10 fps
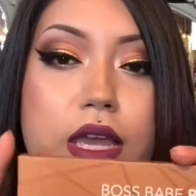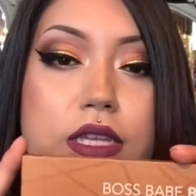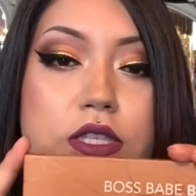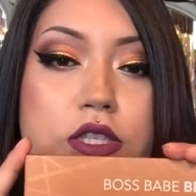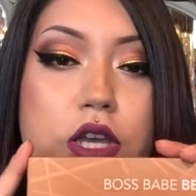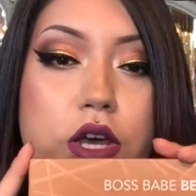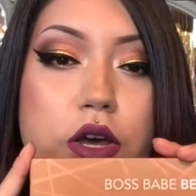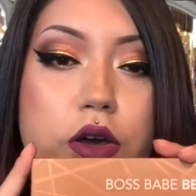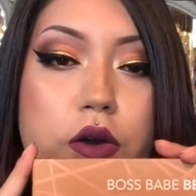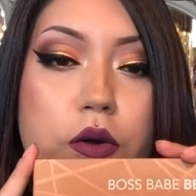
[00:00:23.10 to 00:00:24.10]

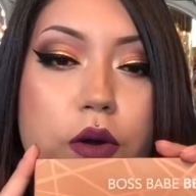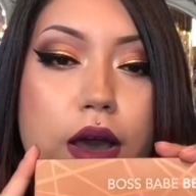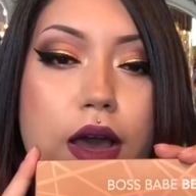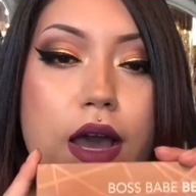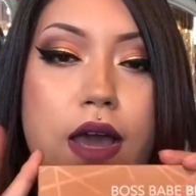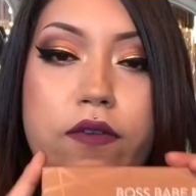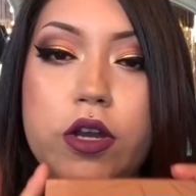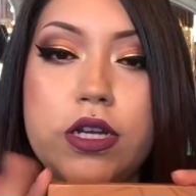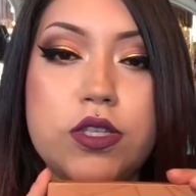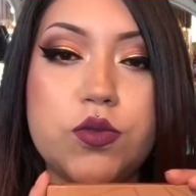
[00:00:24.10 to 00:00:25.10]
So I've
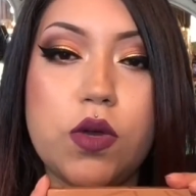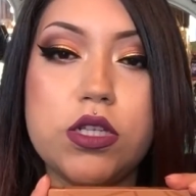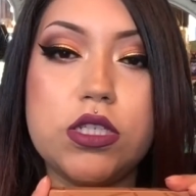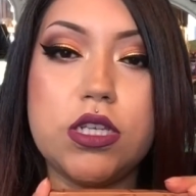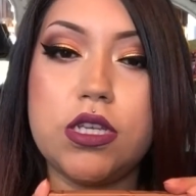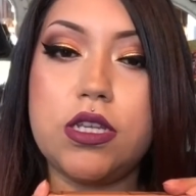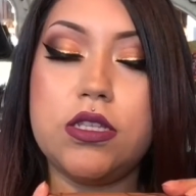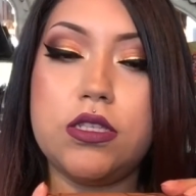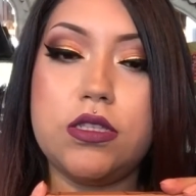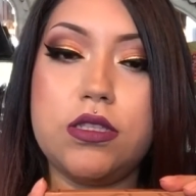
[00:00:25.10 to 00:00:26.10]
already swatched it
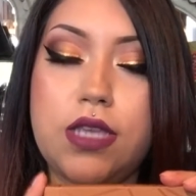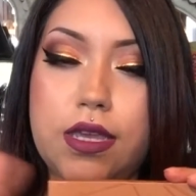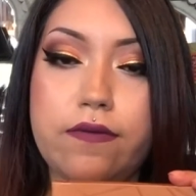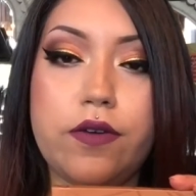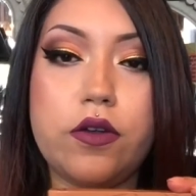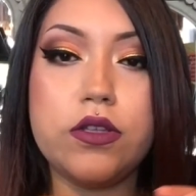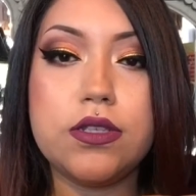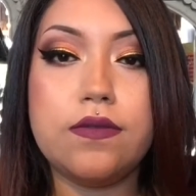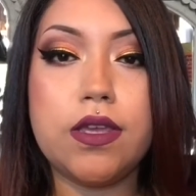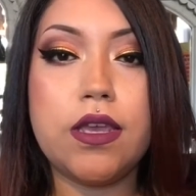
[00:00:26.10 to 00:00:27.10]
and taken photos
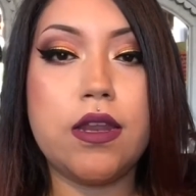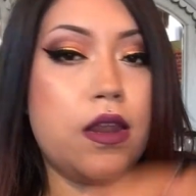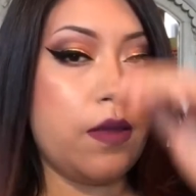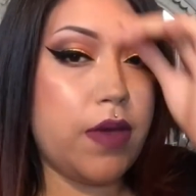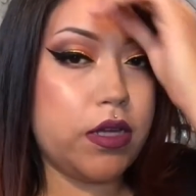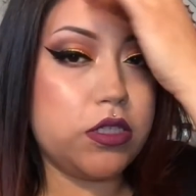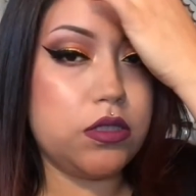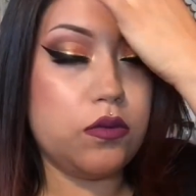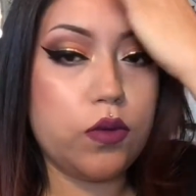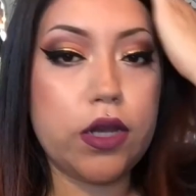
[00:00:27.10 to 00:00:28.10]
of it, and I'm
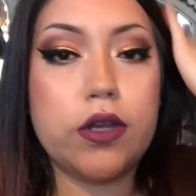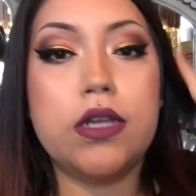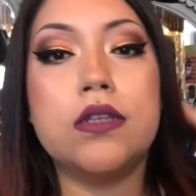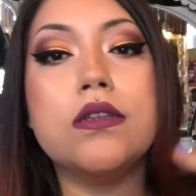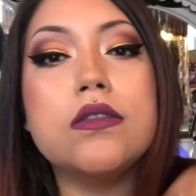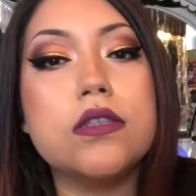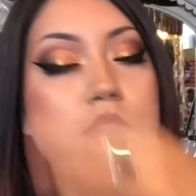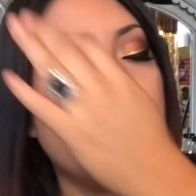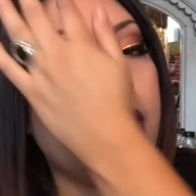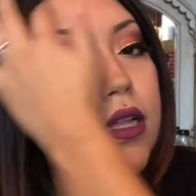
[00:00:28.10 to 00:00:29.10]
actually wearing this
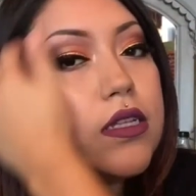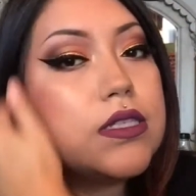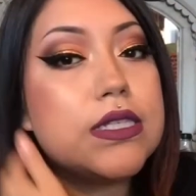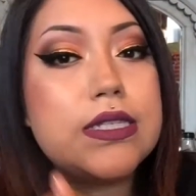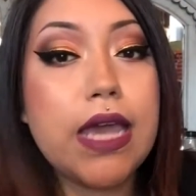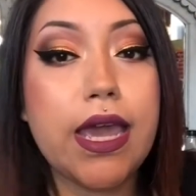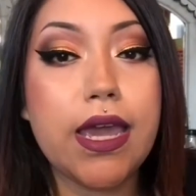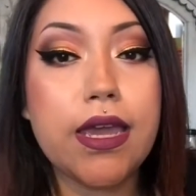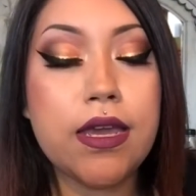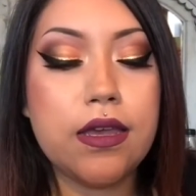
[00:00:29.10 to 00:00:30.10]
palette
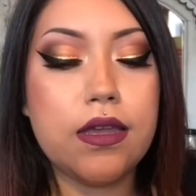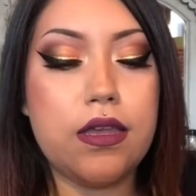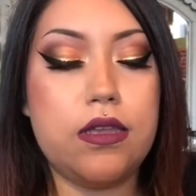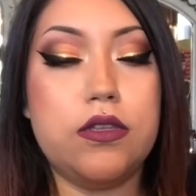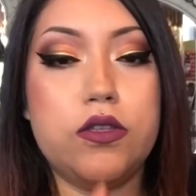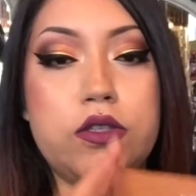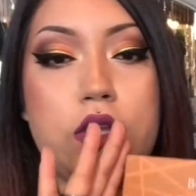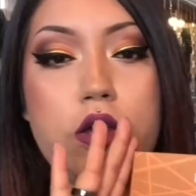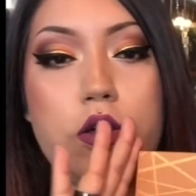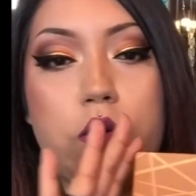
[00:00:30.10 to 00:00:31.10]
today.
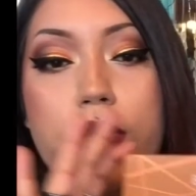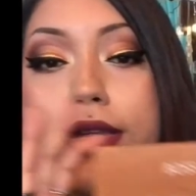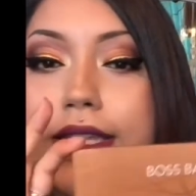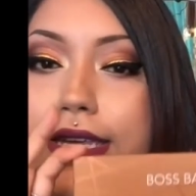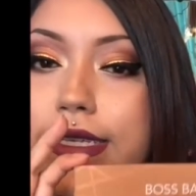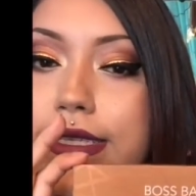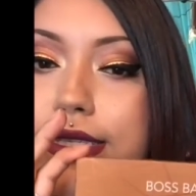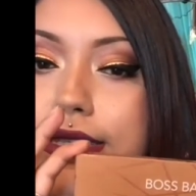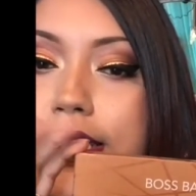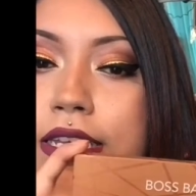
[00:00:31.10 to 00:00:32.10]
So
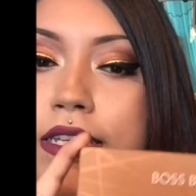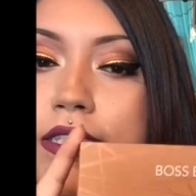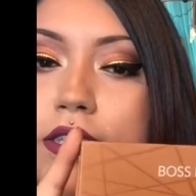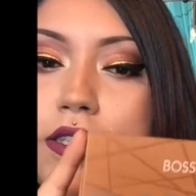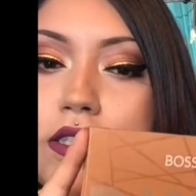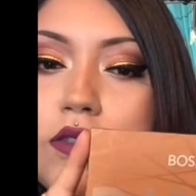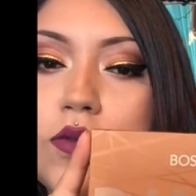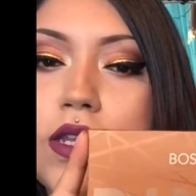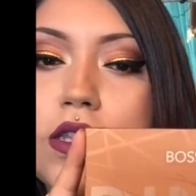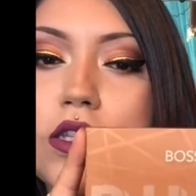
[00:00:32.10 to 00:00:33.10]
yes. So this is
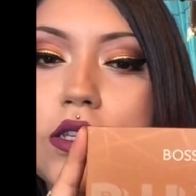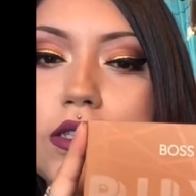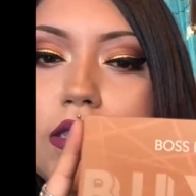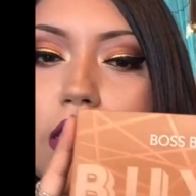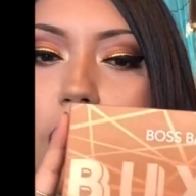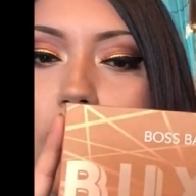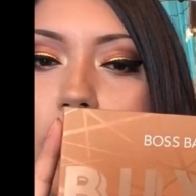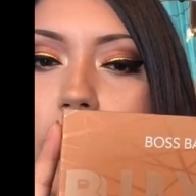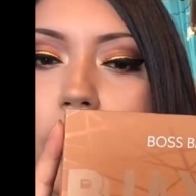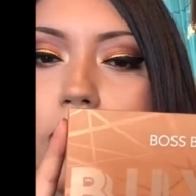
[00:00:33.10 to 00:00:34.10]
what it looks
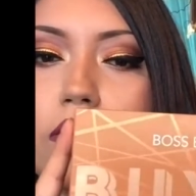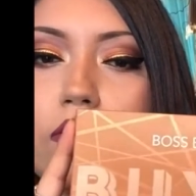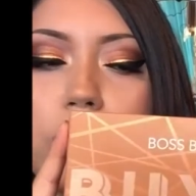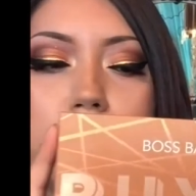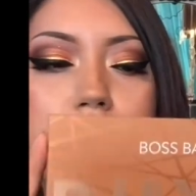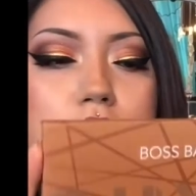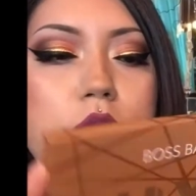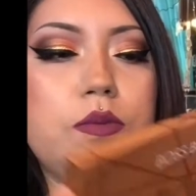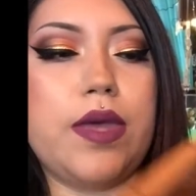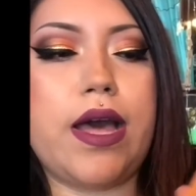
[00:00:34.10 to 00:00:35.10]
like. Really
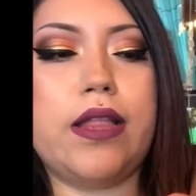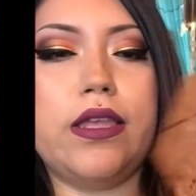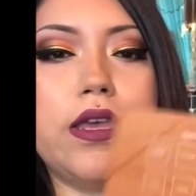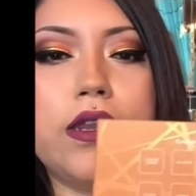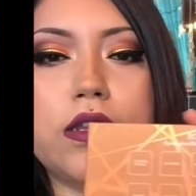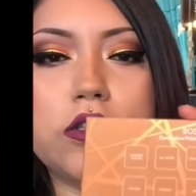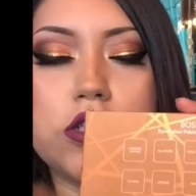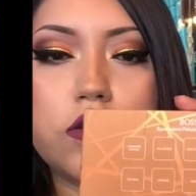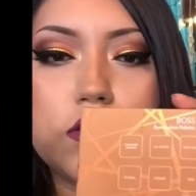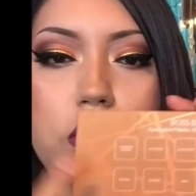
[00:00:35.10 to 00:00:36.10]
cute palette. It
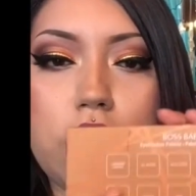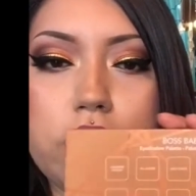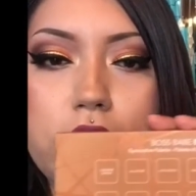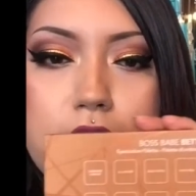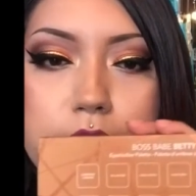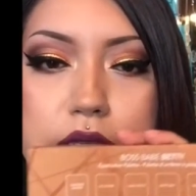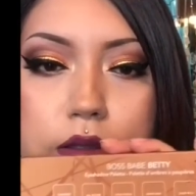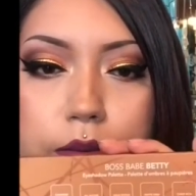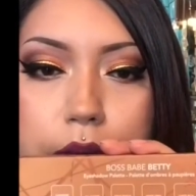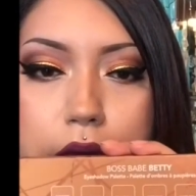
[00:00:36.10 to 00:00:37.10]
shows all the names in the
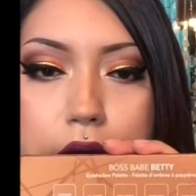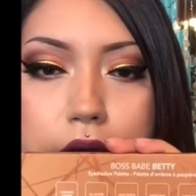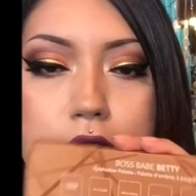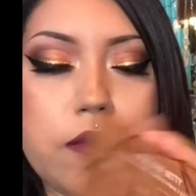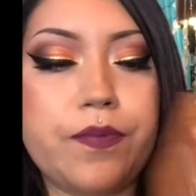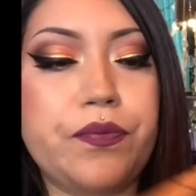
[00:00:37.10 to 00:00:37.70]
back.